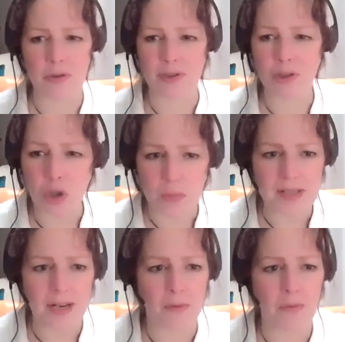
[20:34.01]
loops
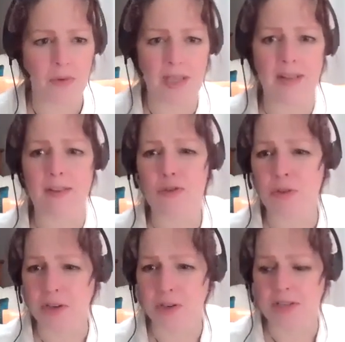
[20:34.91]
that are really in the
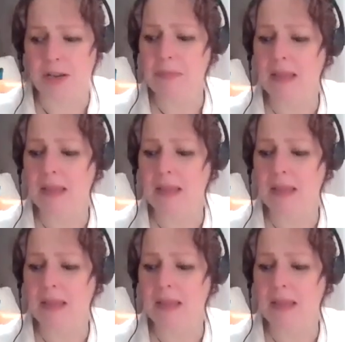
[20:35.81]
triggers,